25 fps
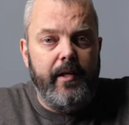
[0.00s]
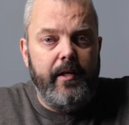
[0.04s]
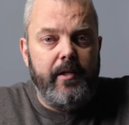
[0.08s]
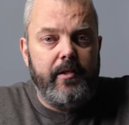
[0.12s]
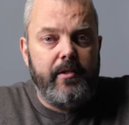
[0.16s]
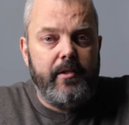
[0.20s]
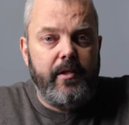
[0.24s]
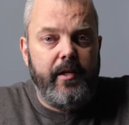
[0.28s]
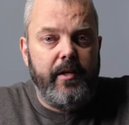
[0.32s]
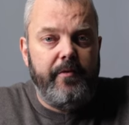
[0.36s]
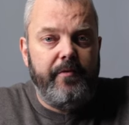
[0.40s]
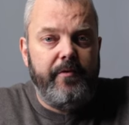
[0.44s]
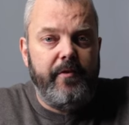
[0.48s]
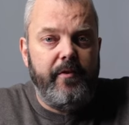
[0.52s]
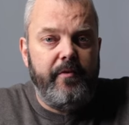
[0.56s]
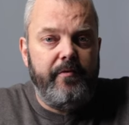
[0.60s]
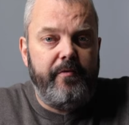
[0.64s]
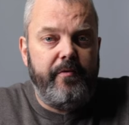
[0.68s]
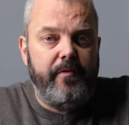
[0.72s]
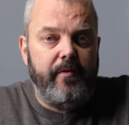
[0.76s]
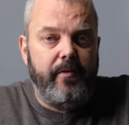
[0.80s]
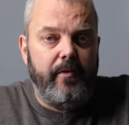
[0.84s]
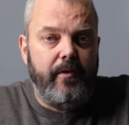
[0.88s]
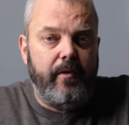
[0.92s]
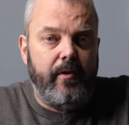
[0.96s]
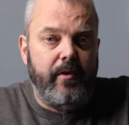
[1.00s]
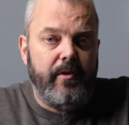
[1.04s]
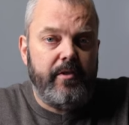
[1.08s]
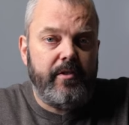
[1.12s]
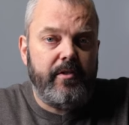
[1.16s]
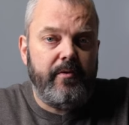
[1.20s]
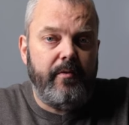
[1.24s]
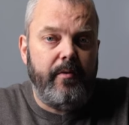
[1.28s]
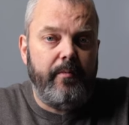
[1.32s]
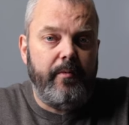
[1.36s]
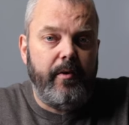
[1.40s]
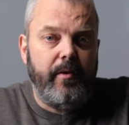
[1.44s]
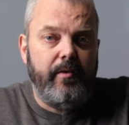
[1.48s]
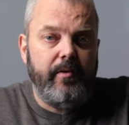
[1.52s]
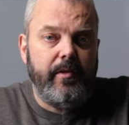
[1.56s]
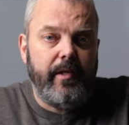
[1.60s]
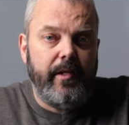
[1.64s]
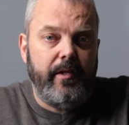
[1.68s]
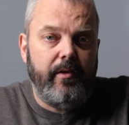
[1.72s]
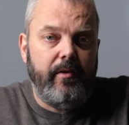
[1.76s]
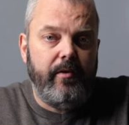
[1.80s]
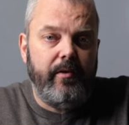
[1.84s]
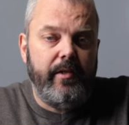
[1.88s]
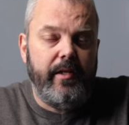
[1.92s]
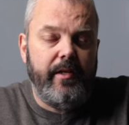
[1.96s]
So if you've lost the remote and
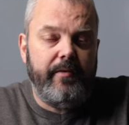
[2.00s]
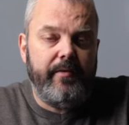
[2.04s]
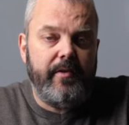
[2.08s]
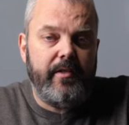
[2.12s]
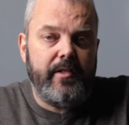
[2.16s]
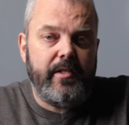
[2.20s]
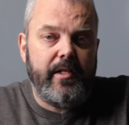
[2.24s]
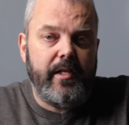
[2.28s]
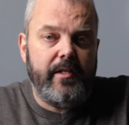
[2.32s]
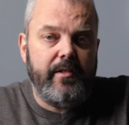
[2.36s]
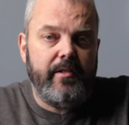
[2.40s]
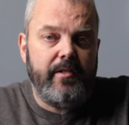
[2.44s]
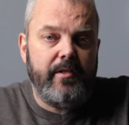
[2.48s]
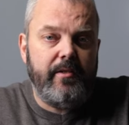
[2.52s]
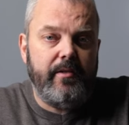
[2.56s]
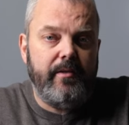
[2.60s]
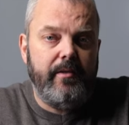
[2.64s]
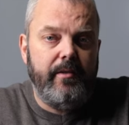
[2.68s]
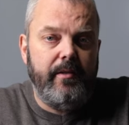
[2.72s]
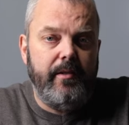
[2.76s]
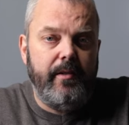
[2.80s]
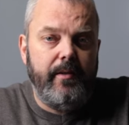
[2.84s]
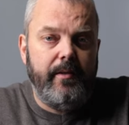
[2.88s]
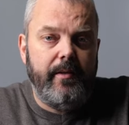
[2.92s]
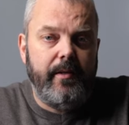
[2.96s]
you only have the sensor